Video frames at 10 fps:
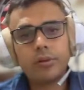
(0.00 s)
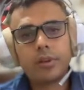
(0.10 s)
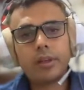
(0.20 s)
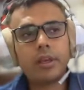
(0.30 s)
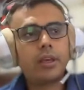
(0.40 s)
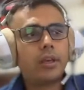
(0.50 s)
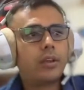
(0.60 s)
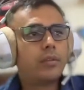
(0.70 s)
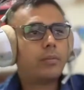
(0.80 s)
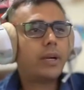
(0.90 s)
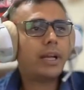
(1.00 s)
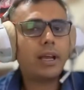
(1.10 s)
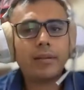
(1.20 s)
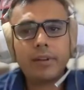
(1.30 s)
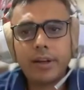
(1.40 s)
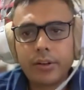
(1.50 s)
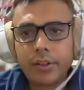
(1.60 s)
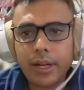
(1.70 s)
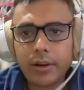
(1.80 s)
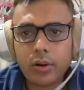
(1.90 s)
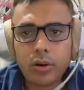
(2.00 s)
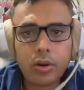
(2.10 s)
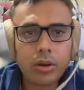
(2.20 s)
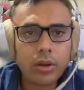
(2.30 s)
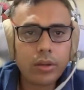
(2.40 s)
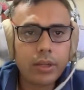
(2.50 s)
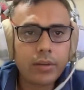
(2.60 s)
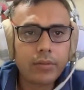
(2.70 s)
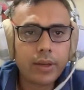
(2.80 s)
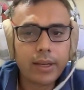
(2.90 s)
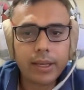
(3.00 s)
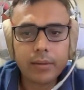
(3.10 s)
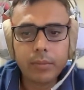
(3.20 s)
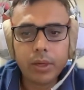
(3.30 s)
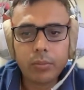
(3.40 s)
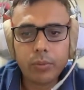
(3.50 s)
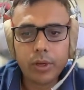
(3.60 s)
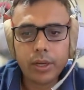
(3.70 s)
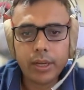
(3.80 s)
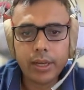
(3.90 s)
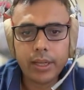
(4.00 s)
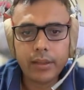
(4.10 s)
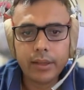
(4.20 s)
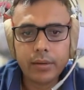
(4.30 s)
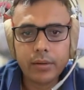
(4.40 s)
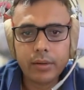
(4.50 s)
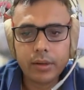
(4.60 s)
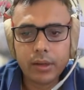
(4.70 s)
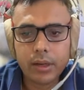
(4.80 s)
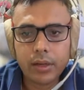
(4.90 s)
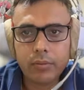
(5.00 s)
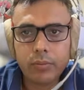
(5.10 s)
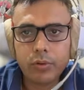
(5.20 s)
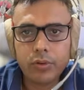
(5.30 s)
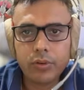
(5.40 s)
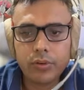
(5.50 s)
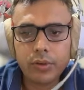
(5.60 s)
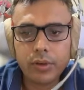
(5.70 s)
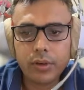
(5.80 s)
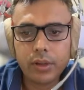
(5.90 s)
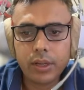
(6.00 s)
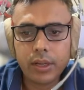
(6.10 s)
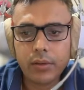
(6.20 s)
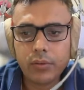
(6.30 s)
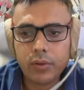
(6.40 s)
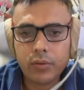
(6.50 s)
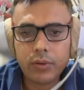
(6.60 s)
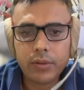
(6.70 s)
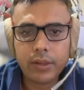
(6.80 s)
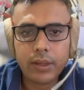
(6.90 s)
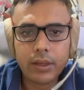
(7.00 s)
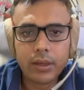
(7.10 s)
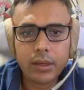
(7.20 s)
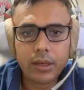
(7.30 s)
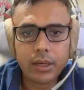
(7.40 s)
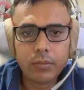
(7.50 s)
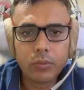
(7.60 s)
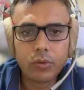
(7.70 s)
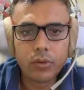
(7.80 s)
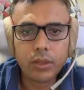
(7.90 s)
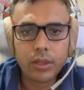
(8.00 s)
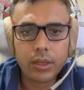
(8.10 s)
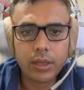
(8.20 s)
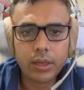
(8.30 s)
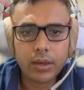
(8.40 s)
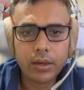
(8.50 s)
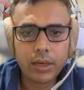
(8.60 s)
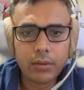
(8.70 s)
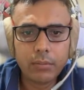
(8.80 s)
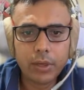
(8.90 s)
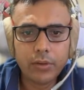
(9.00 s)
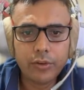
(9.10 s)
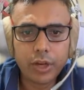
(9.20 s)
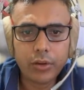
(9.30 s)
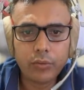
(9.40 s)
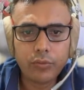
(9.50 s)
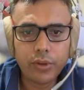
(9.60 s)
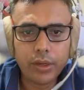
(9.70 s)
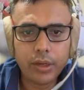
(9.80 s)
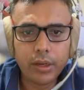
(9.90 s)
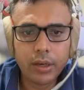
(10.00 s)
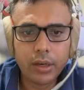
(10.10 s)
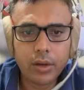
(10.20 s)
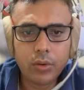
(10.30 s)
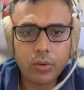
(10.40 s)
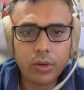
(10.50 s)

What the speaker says: Is but I have did that wrong. That's why like my opponent getting that kind of position. And what was the correct move over there? Let me try to figure it out.